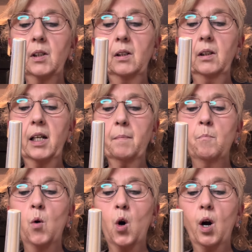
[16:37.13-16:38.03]
like
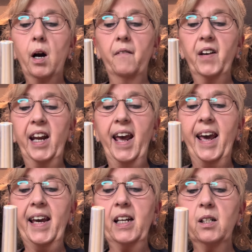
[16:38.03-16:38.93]
more of an
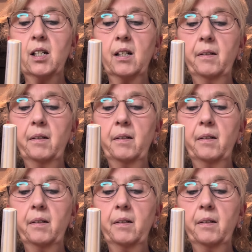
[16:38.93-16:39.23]
8.